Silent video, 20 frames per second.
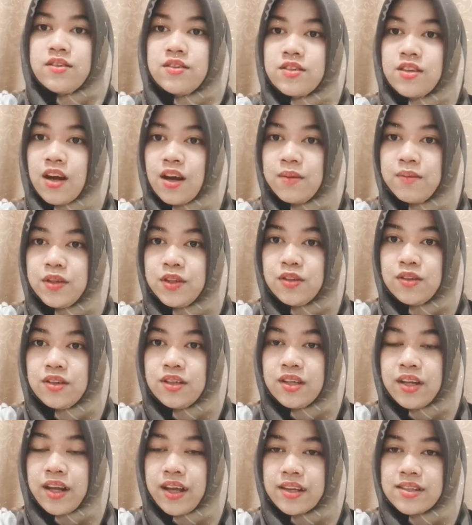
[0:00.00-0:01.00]
Jumping to the
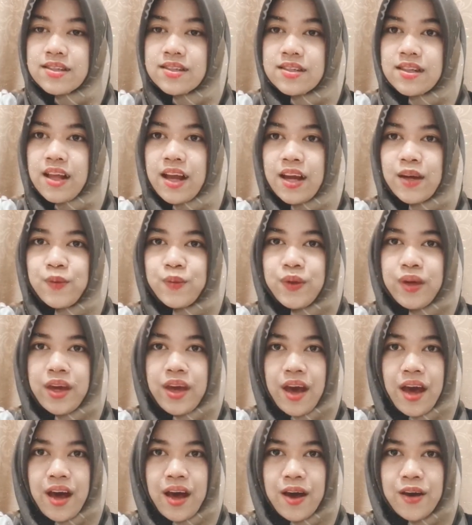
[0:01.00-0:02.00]
next slide, we
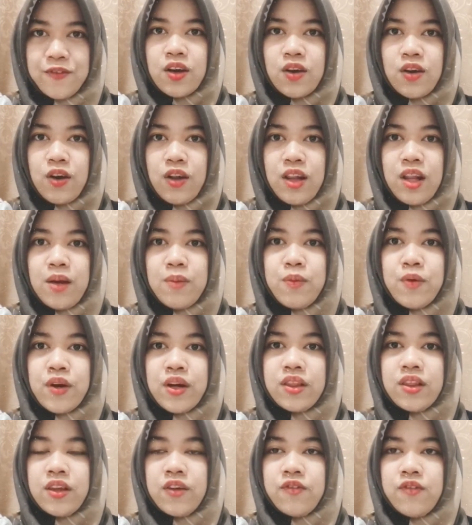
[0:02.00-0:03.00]
have
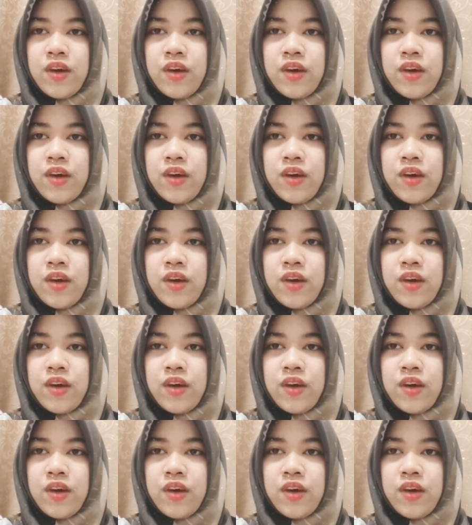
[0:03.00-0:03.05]
collaborative